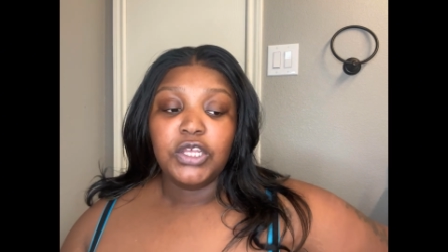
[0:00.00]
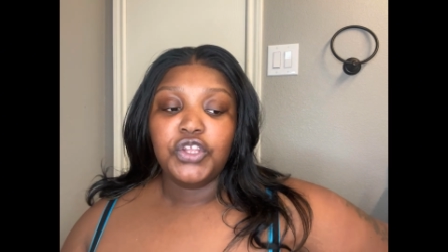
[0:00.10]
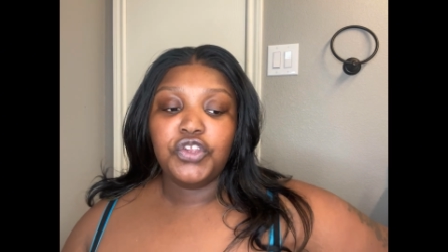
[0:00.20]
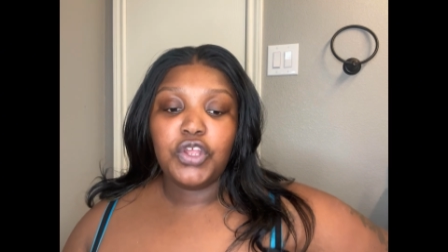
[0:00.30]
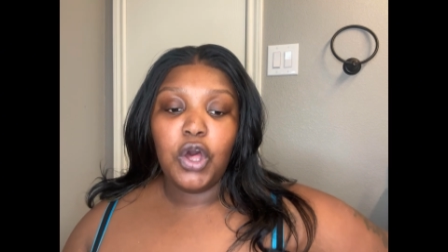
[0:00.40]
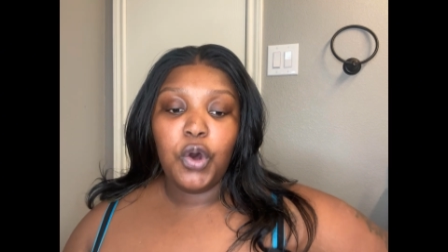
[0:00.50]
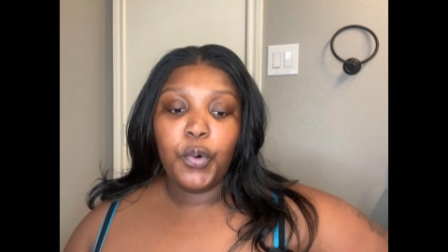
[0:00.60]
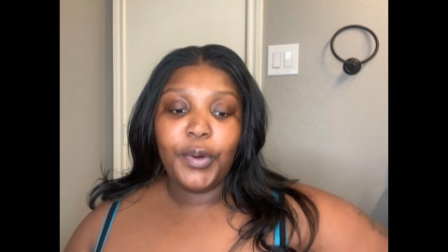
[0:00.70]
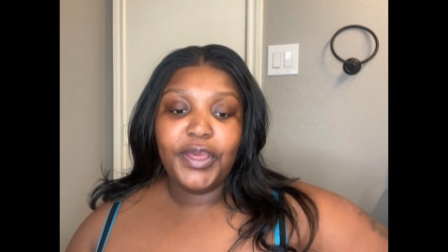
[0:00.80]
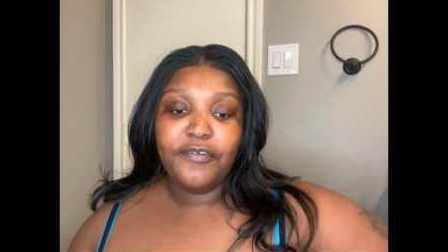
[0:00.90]

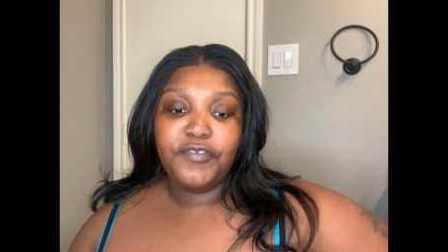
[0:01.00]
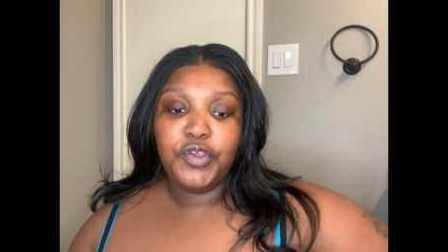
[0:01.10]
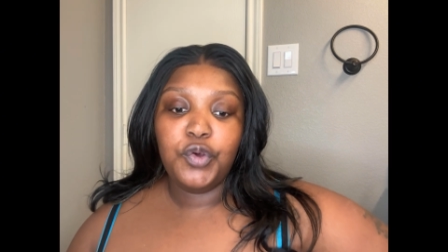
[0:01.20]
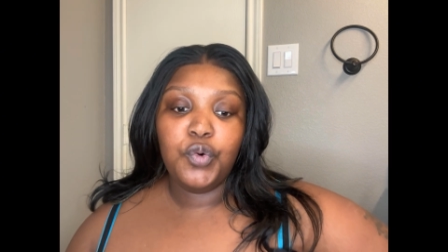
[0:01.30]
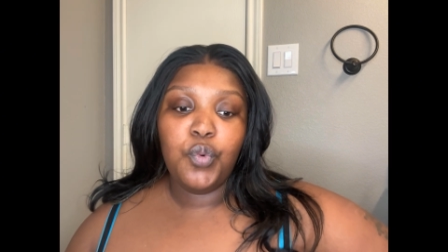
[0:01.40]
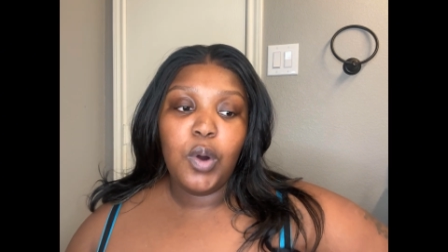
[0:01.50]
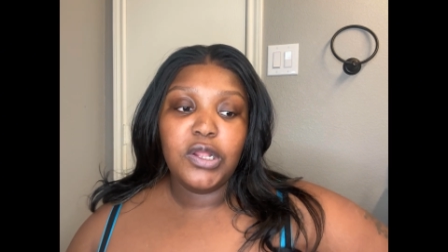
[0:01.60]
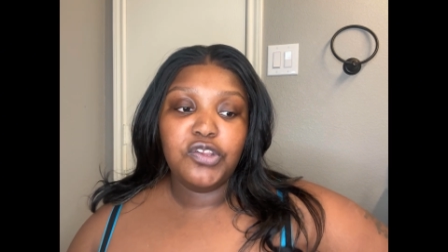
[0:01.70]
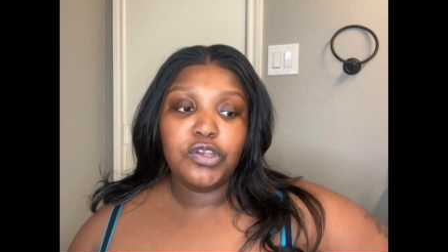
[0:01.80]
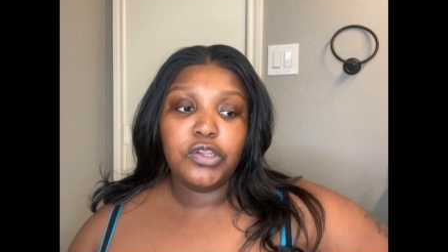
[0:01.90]
So if you
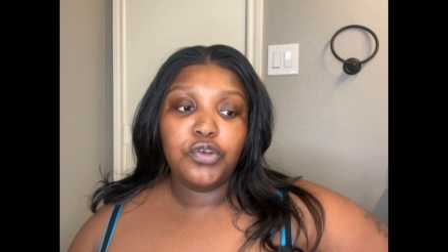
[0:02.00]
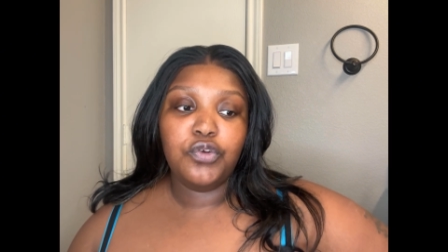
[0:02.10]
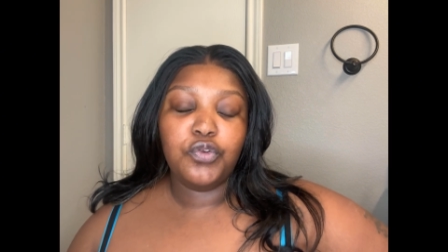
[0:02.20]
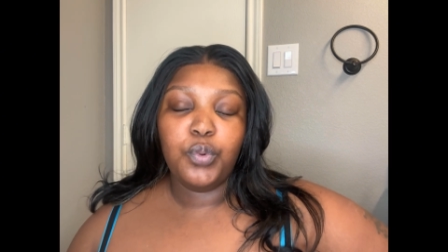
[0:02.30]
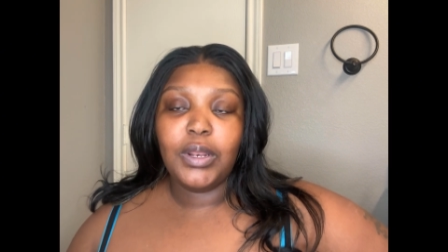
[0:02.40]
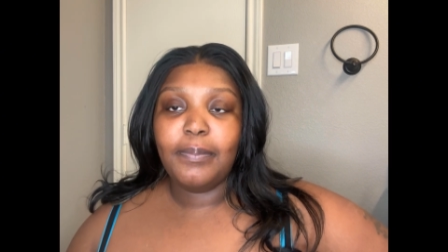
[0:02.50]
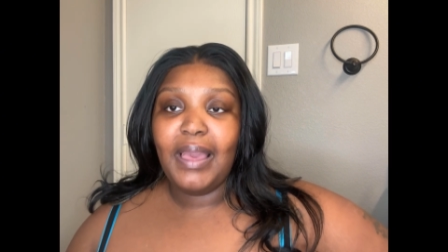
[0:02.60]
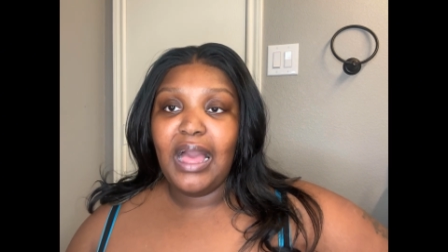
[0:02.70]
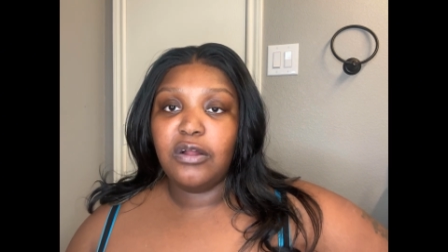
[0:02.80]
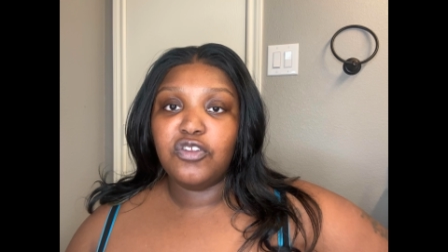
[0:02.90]
want to lose 20
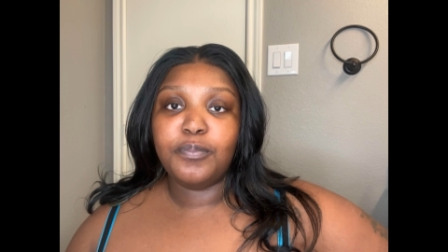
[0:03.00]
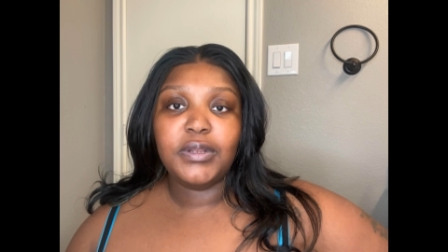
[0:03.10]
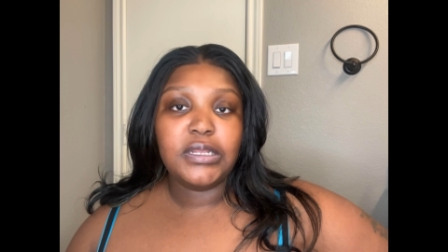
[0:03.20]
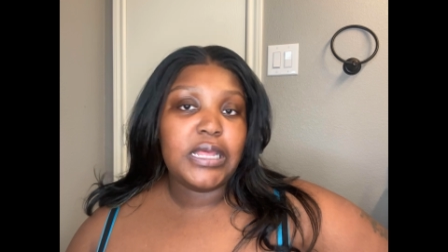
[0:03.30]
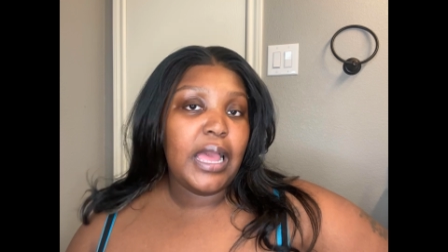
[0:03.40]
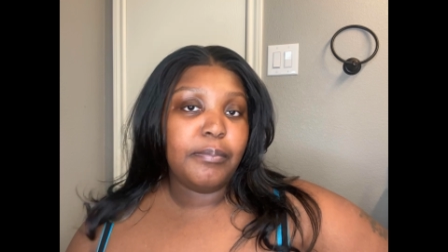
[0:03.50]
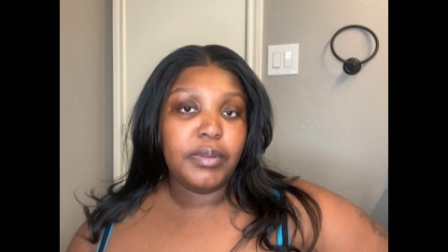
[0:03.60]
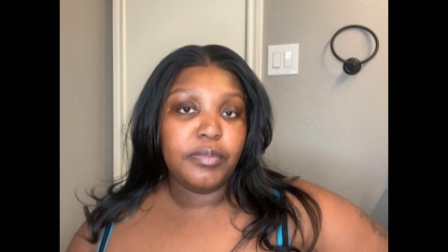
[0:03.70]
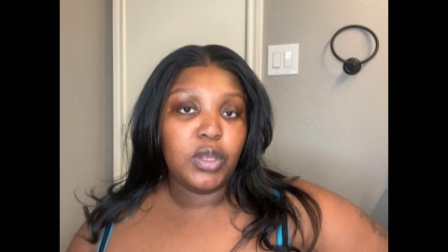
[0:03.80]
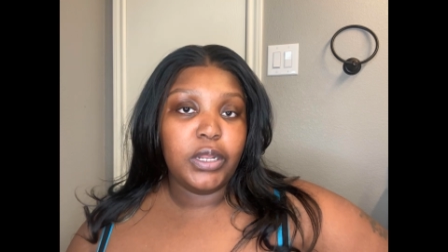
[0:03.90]
pounds, put a time
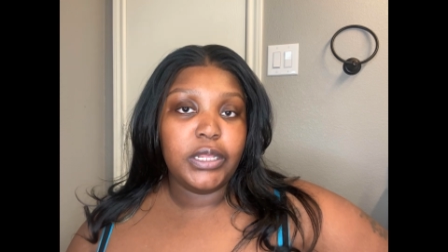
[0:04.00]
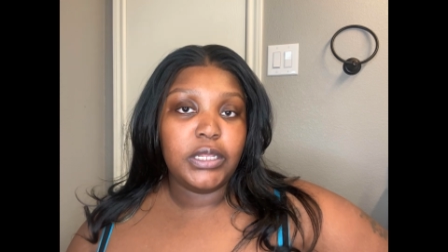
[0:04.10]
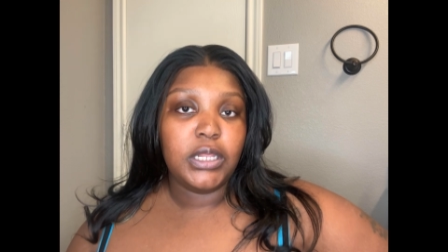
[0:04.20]
limit on it.